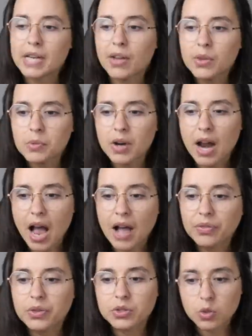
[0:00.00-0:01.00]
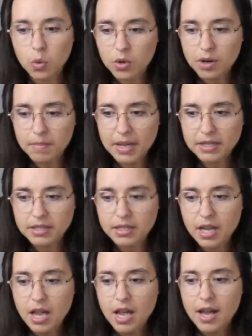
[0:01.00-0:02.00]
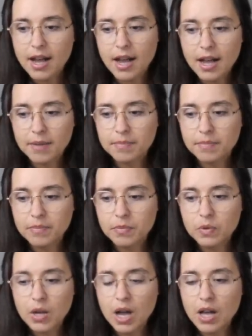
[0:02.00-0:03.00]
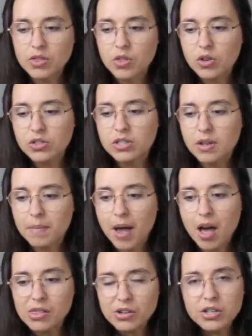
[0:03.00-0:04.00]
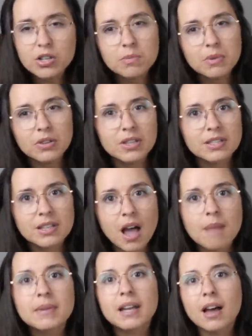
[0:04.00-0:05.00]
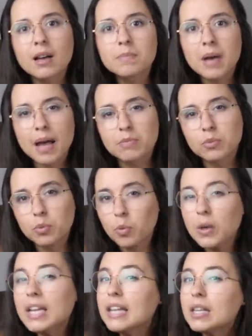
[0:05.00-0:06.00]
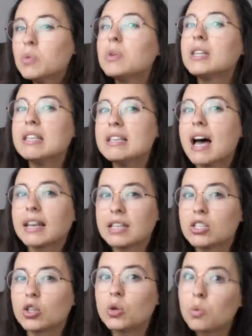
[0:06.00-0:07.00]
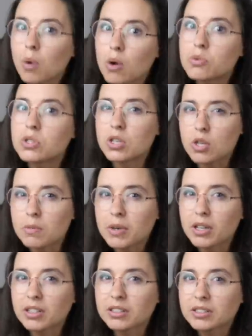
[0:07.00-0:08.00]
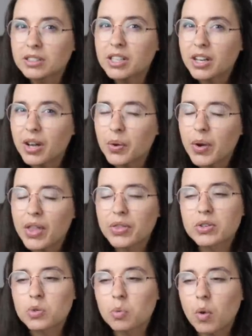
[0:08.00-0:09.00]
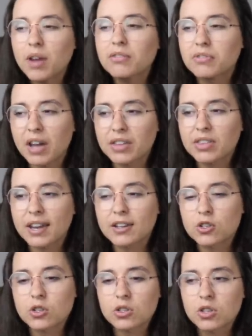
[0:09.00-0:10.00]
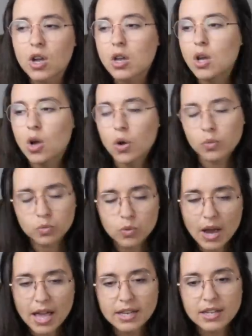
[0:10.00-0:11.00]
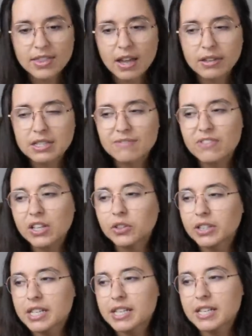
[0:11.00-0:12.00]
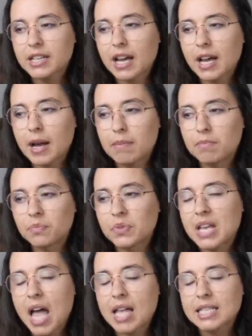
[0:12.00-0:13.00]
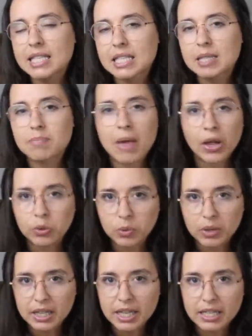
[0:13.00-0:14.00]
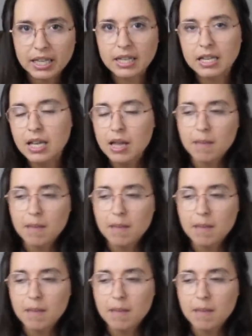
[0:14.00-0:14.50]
But now that we're at the tournament, um, there's some other humor that's coming up. I'm really, really not into gross humor, you know? And there's one fight that I just read that's very um, smell related.